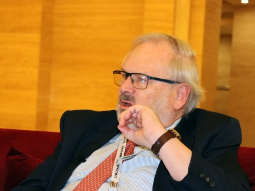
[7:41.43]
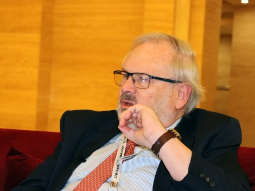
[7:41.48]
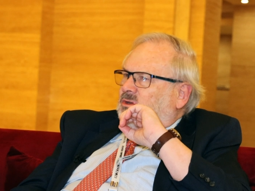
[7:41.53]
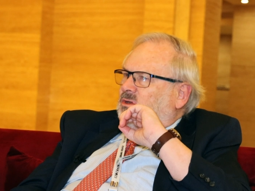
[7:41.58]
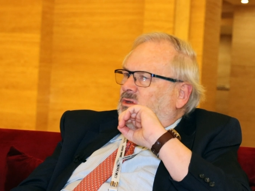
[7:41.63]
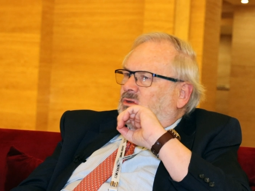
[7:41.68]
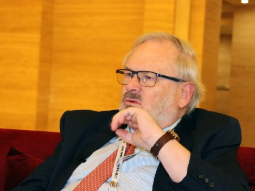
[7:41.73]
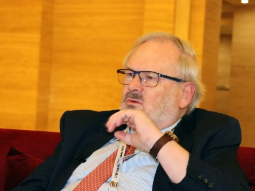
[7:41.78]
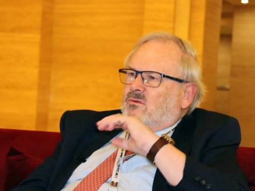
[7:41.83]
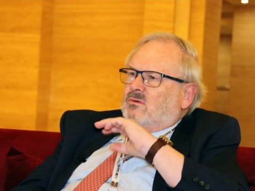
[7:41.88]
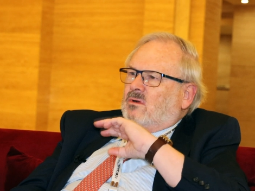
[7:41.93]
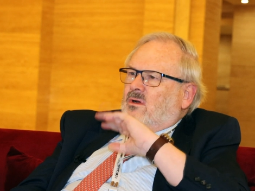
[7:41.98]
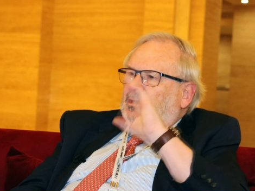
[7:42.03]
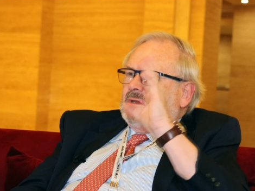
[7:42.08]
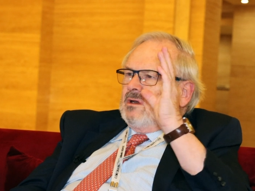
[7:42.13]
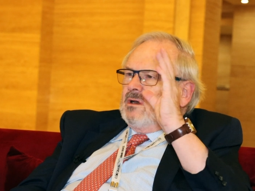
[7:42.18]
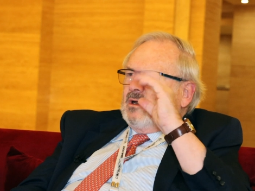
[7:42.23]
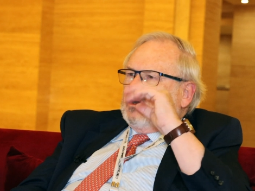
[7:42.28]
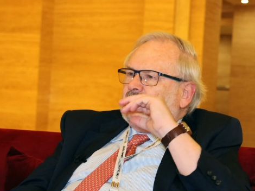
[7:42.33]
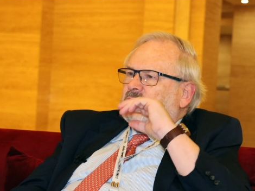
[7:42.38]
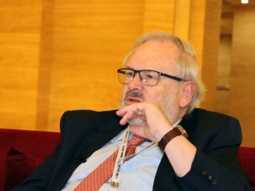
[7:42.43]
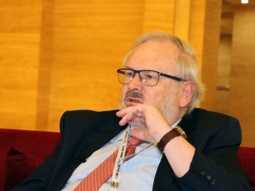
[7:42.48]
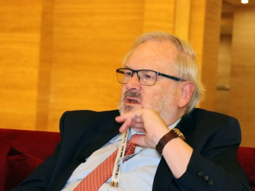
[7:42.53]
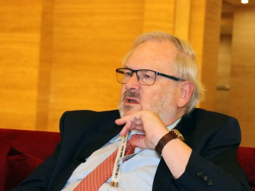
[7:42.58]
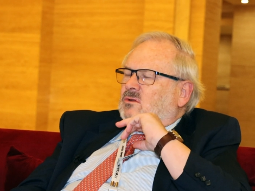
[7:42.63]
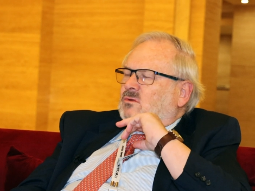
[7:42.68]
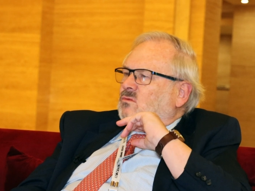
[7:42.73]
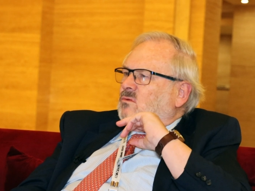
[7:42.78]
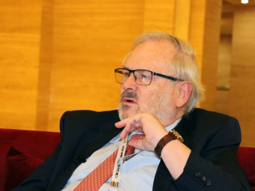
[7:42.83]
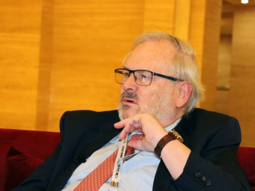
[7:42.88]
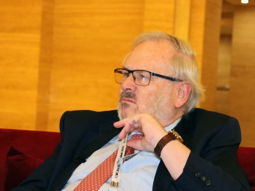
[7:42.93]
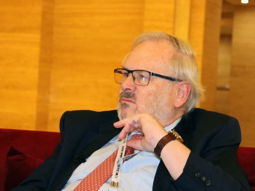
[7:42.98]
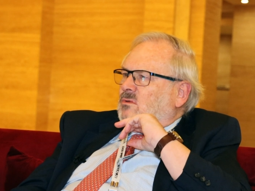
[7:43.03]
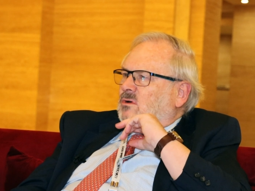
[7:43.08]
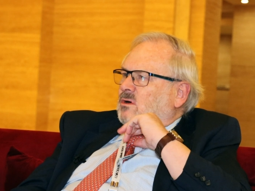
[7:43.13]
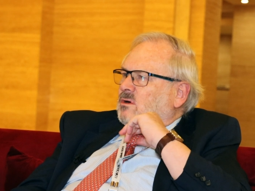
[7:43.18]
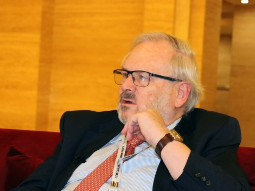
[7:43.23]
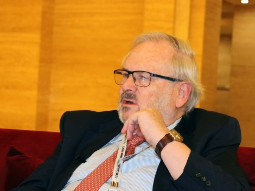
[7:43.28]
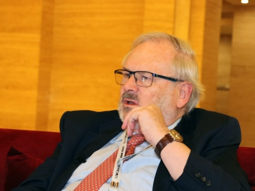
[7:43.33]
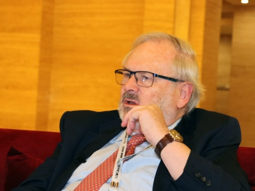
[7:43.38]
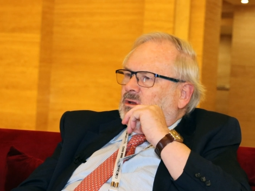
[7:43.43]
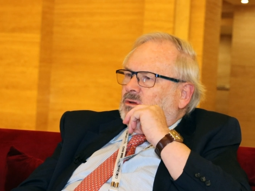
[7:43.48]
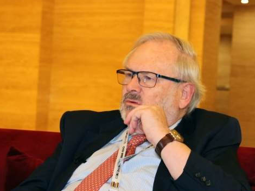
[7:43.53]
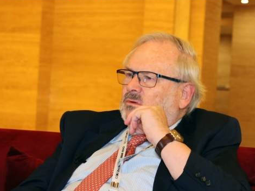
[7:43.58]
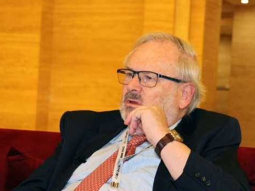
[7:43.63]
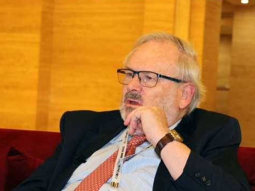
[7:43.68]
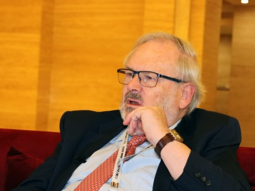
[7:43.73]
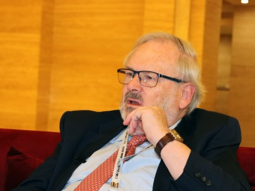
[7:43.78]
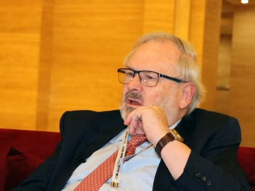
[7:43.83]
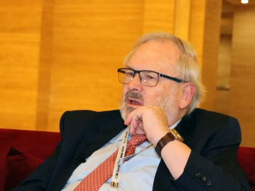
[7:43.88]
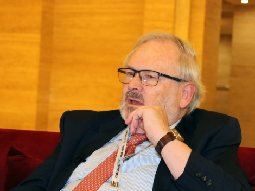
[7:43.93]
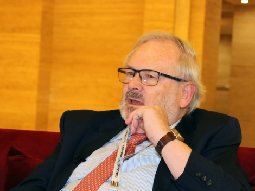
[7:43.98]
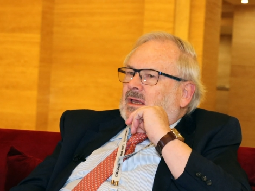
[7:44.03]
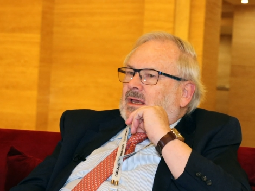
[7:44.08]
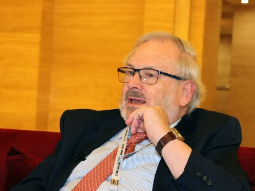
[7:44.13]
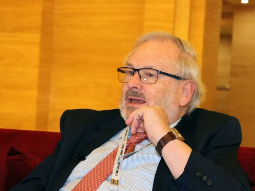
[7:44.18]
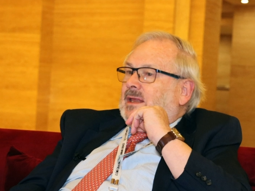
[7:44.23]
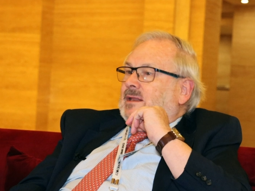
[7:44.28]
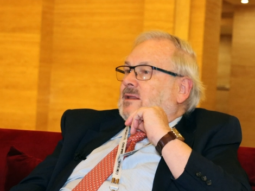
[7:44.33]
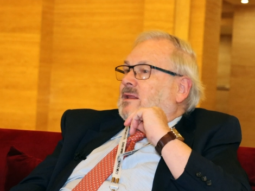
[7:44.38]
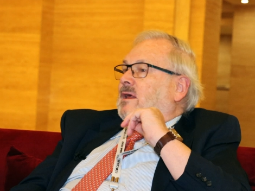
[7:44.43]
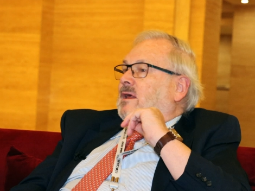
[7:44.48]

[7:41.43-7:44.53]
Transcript: 82, I said one morning, and